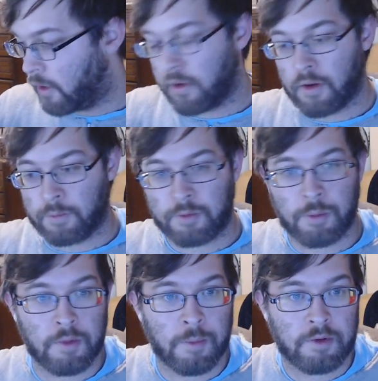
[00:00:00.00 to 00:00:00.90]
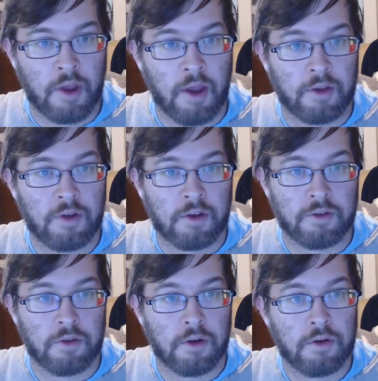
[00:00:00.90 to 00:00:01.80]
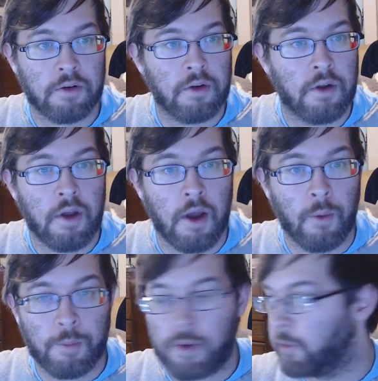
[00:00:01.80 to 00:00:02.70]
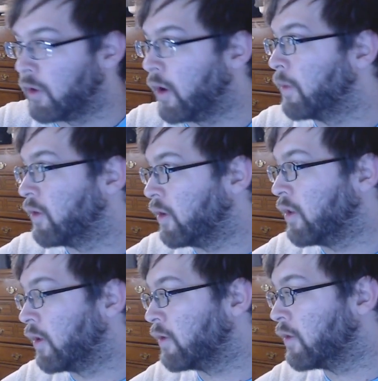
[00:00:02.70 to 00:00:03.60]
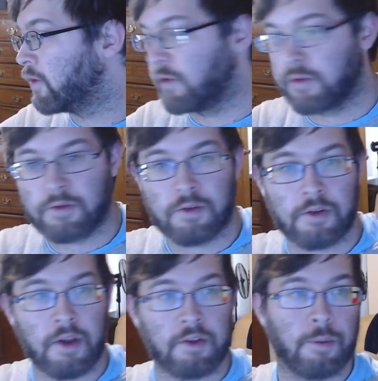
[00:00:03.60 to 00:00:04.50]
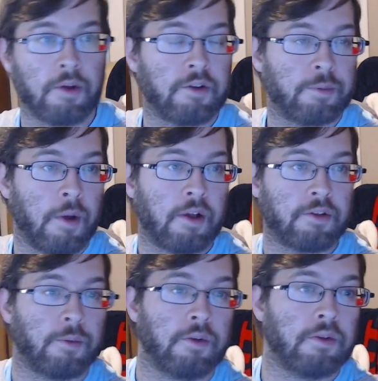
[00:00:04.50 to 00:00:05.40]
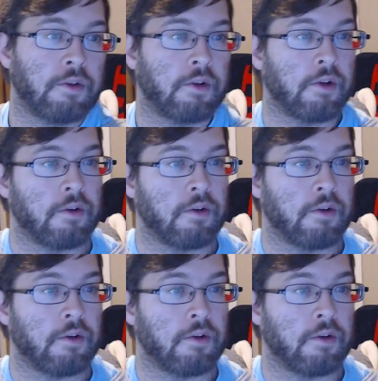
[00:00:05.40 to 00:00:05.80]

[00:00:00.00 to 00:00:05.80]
I don't know. I'm just putting a bunch of hashtags in there. I want people to come and see this as much as possible.